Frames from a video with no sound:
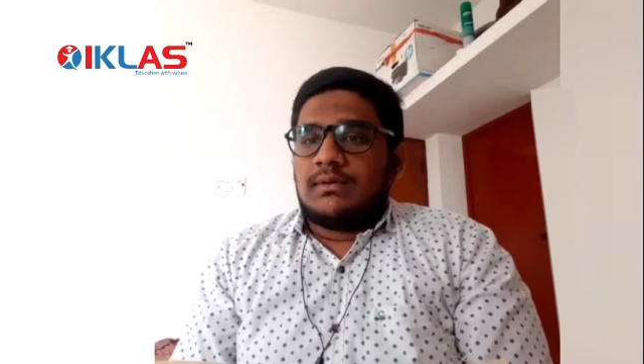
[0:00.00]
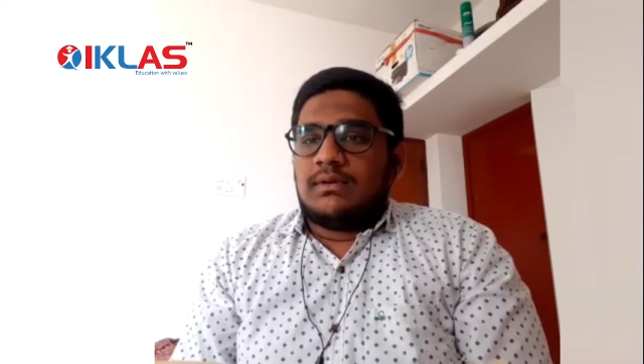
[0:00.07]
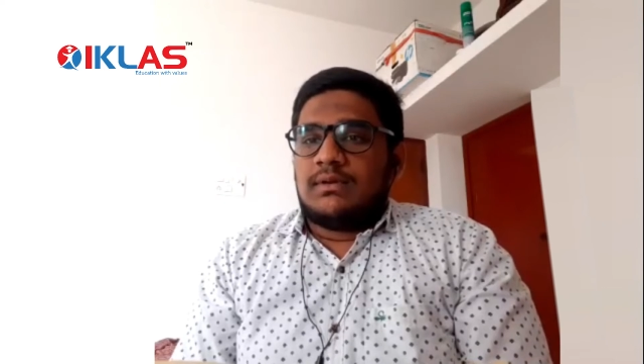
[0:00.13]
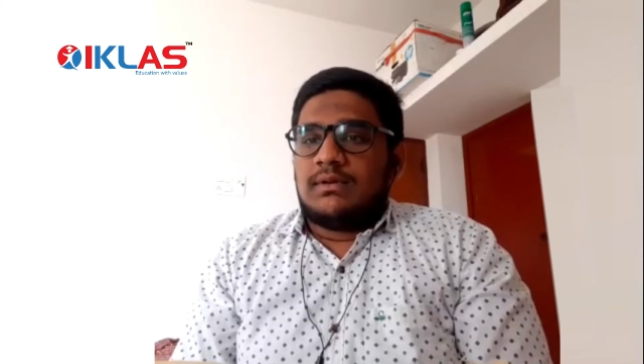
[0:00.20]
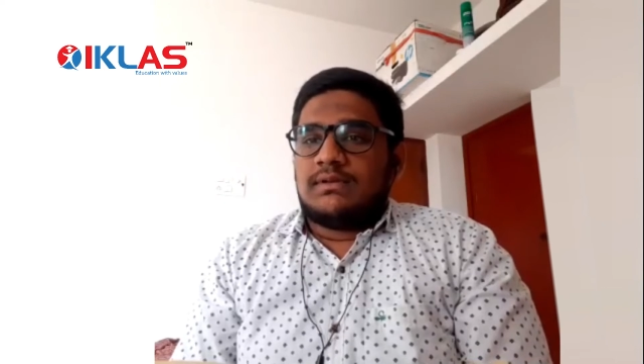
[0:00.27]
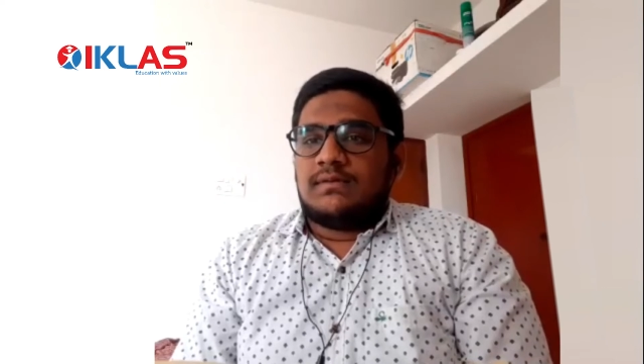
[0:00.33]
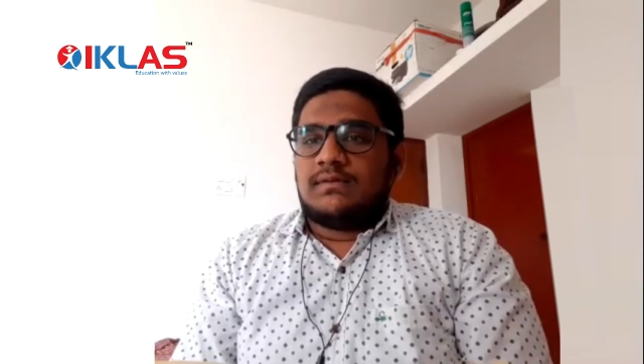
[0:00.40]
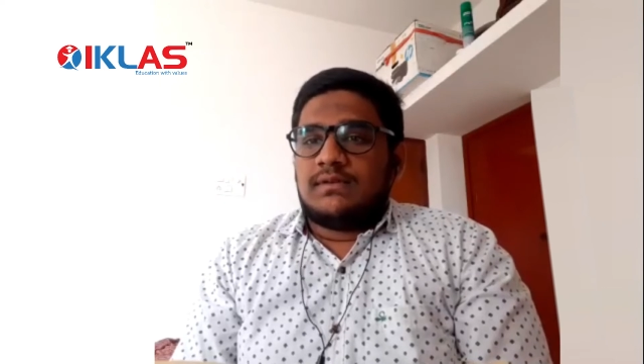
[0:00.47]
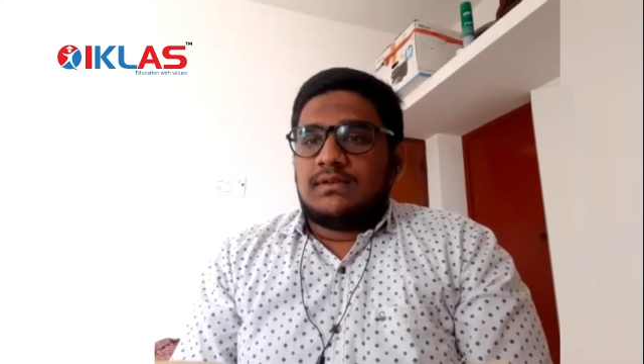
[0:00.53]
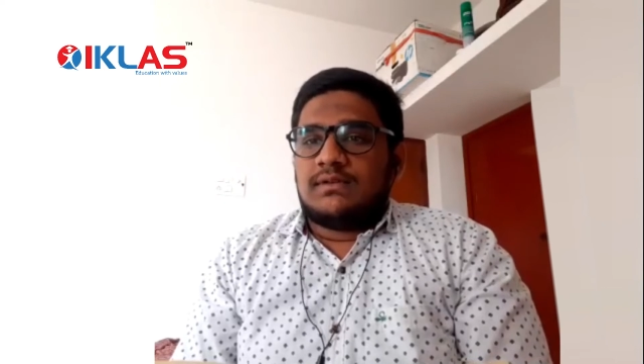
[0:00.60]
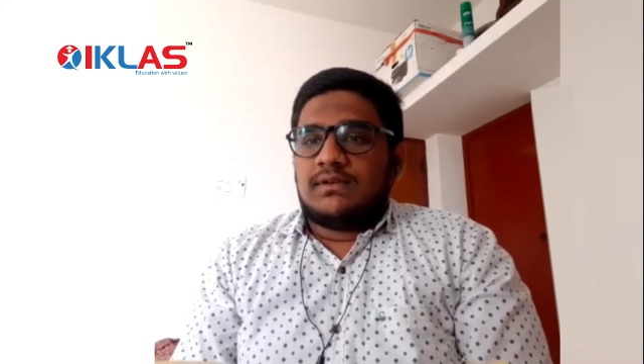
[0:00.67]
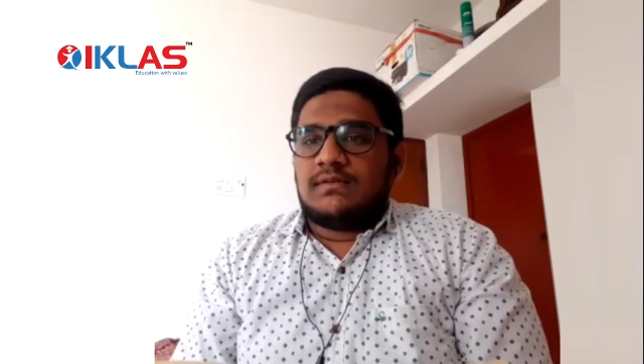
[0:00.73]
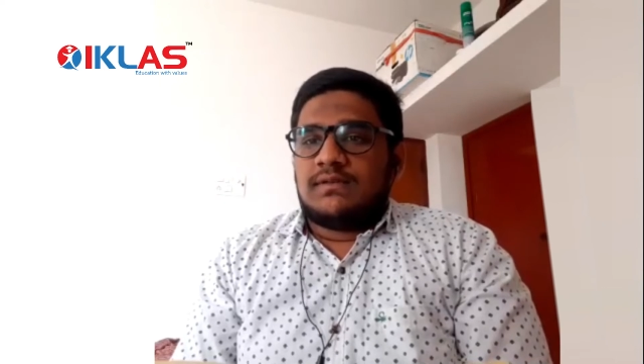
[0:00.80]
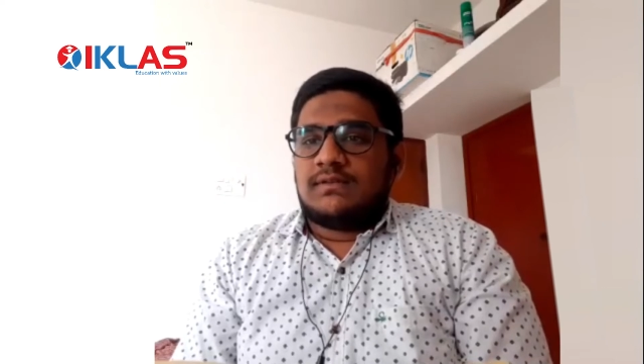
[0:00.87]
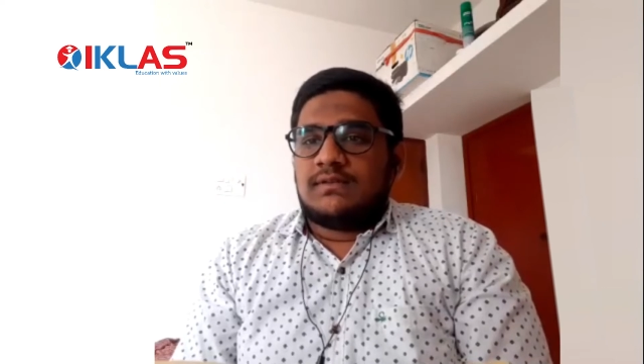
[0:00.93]
the civil
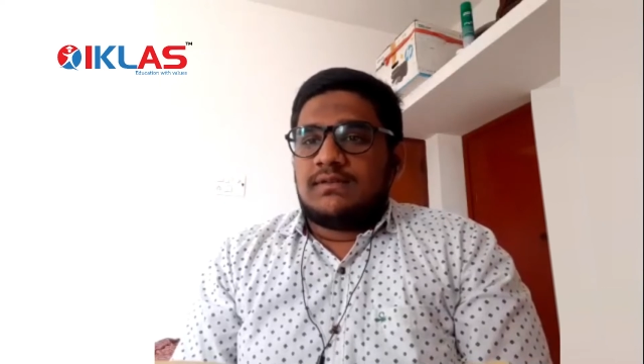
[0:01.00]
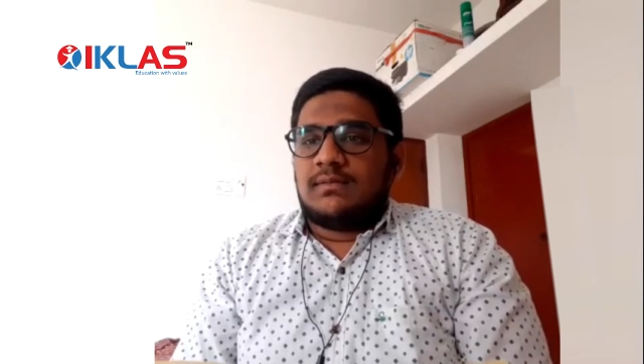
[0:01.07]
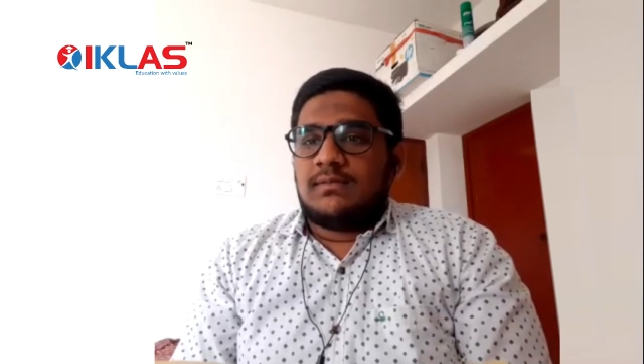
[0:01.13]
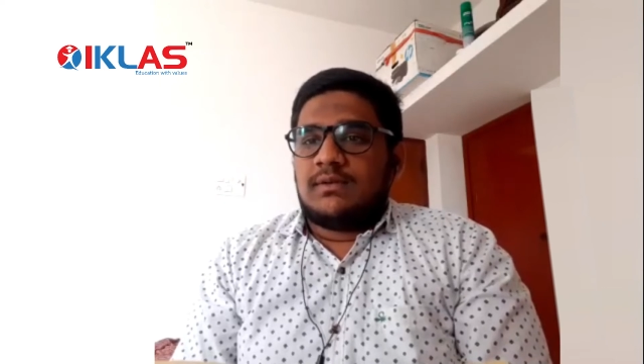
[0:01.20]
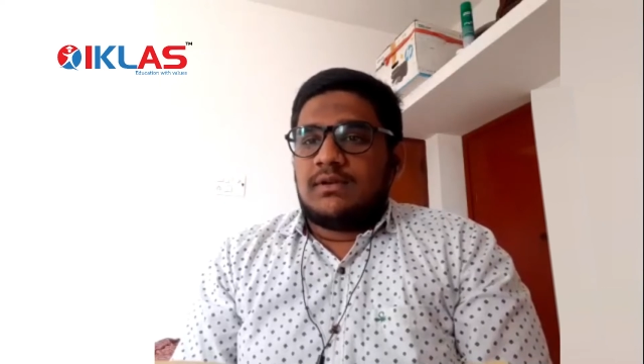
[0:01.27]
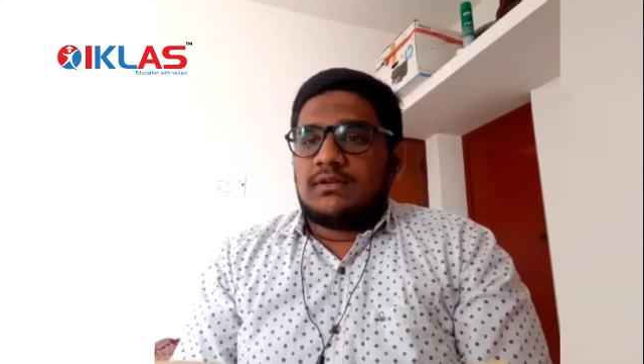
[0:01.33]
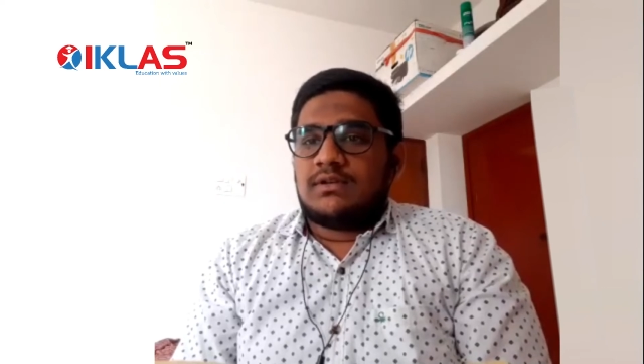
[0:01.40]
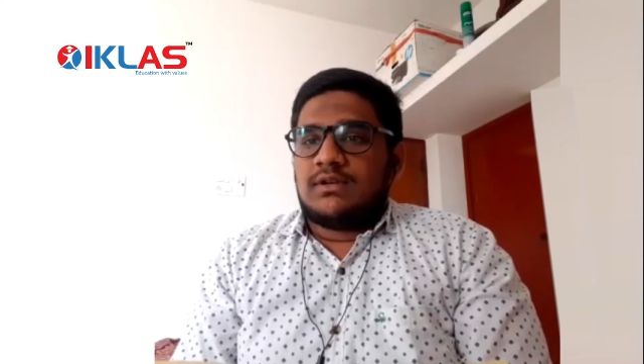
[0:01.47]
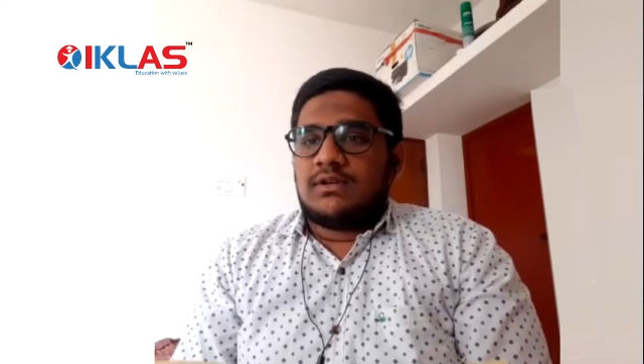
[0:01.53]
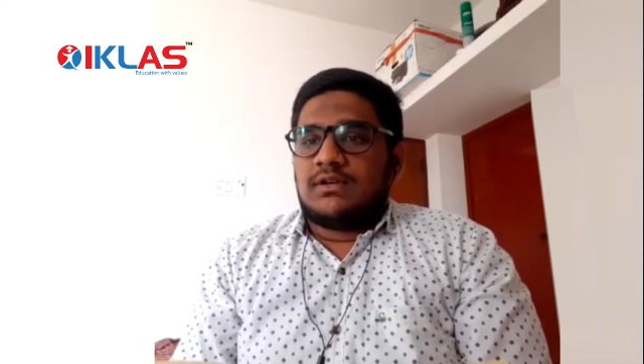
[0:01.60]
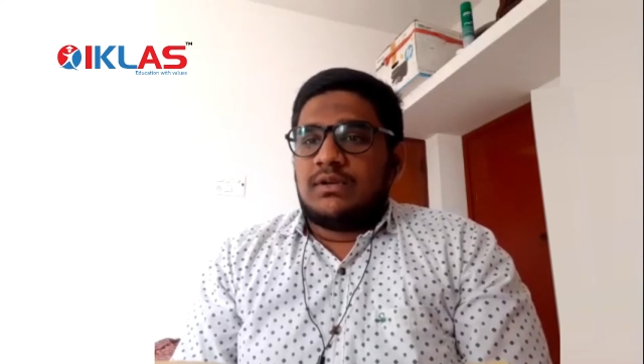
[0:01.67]
service examination,